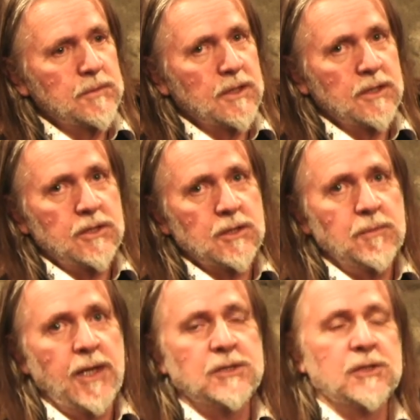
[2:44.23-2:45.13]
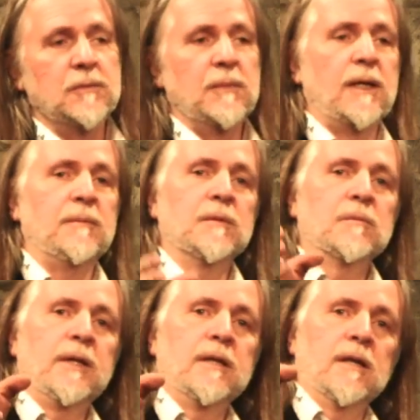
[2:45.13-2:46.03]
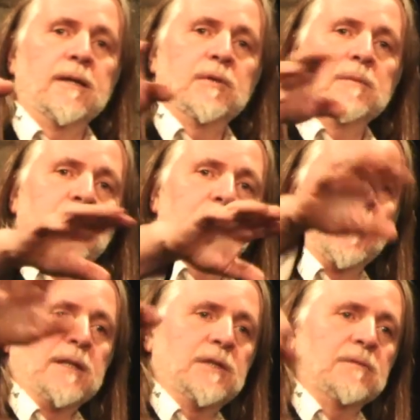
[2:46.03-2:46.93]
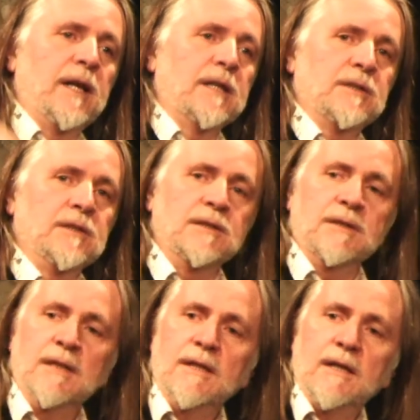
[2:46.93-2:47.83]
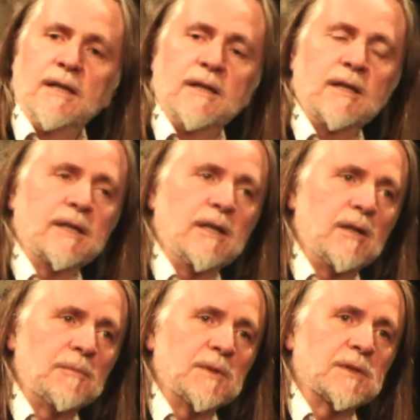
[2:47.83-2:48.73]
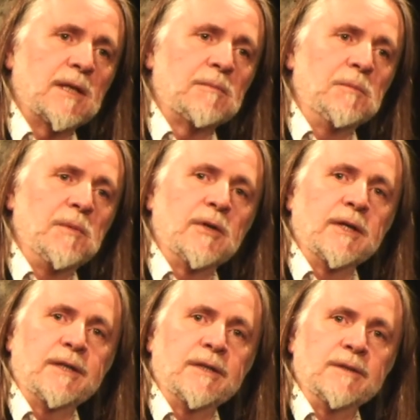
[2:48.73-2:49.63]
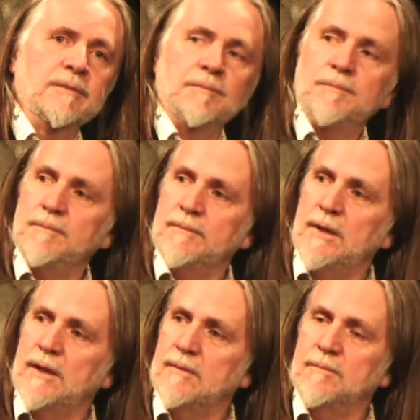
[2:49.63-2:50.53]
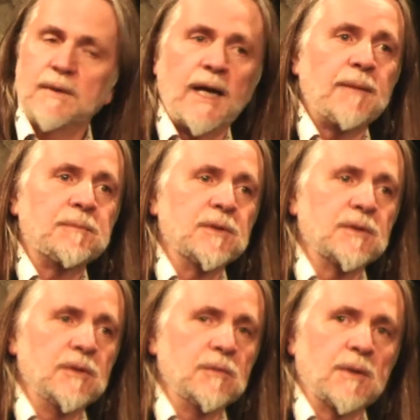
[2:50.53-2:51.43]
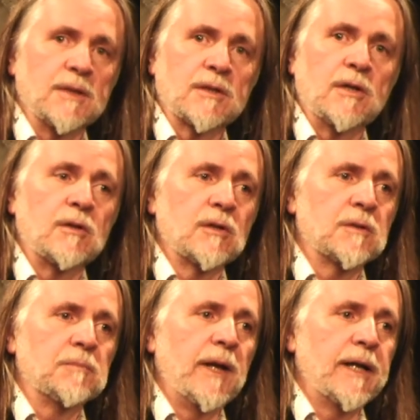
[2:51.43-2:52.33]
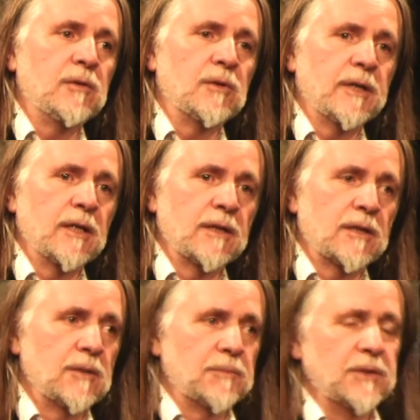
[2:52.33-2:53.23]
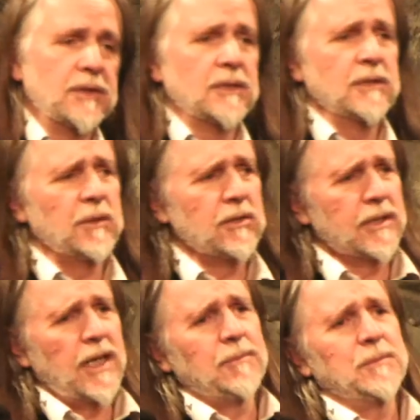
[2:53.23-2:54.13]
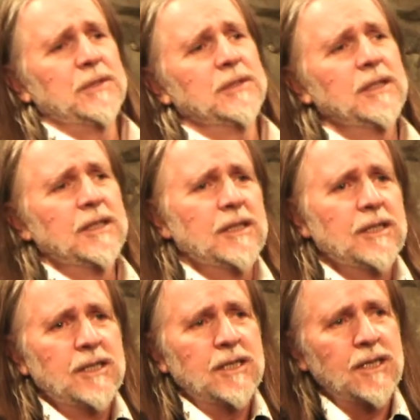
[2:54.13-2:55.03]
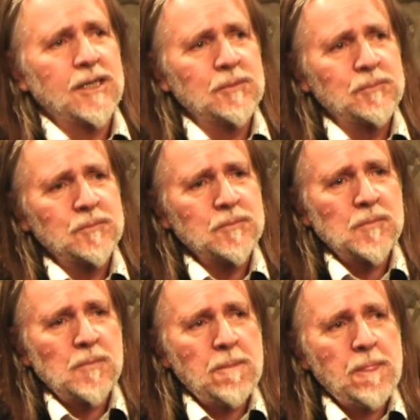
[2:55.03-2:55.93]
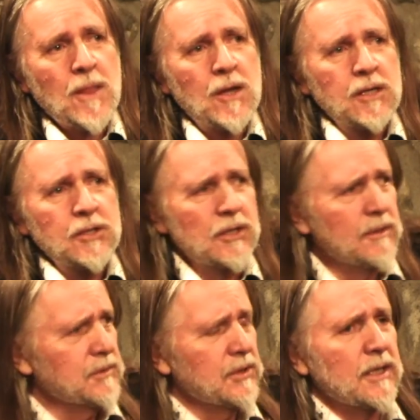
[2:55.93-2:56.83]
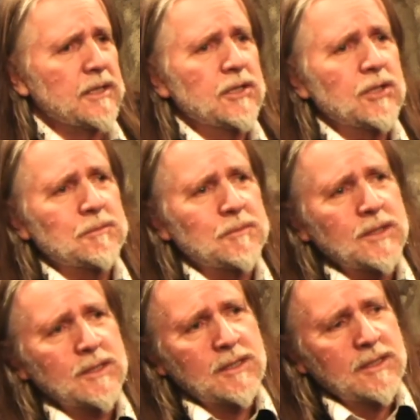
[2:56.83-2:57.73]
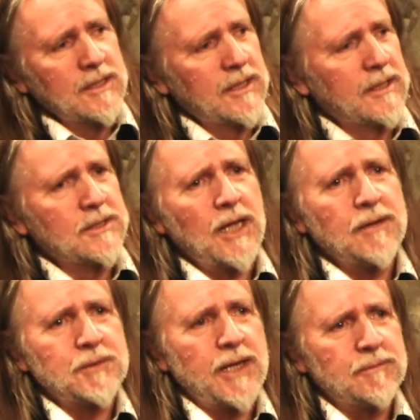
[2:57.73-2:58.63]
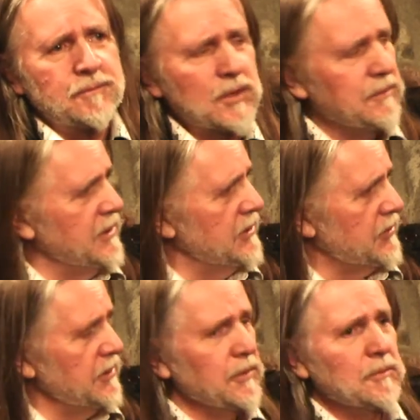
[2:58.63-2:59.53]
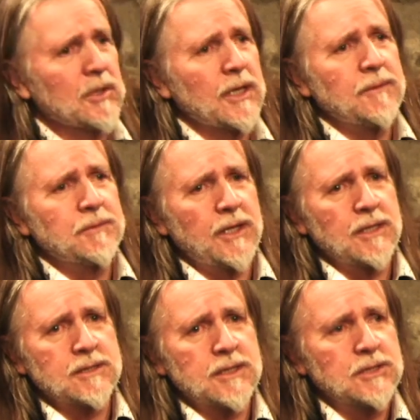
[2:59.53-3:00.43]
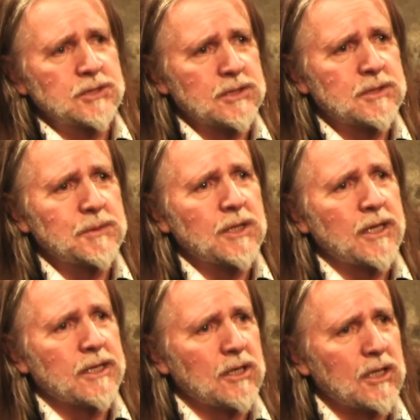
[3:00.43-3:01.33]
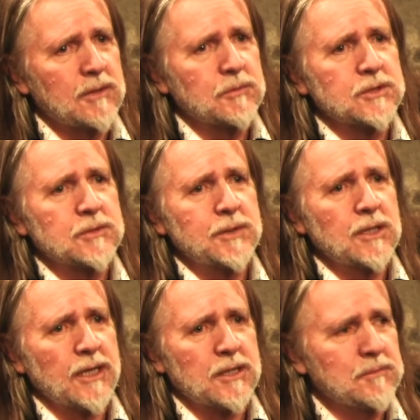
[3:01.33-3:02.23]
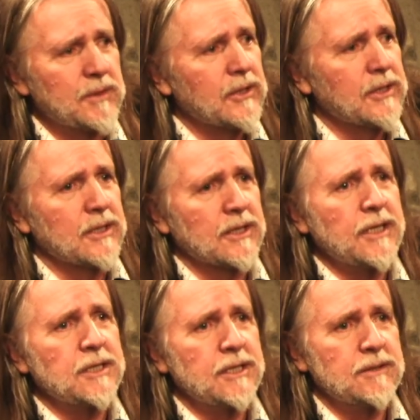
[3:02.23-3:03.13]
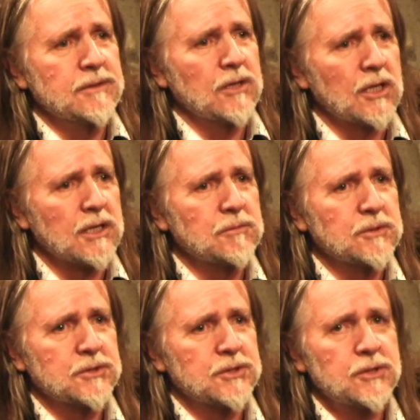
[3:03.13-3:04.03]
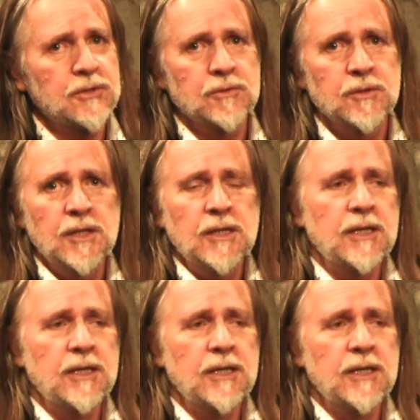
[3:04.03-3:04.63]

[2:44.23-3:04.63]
You know, you can imagine the moment when I've got my bunch of actors and I go up to some American, you know, captain who runs a whole lot of Black Hawk helicopters. I said, well, Captain, you know, I'm trying to help the Afghan film industry. We want Afghanistan just to be like Hollywood, to be like America. They need Hollywood too.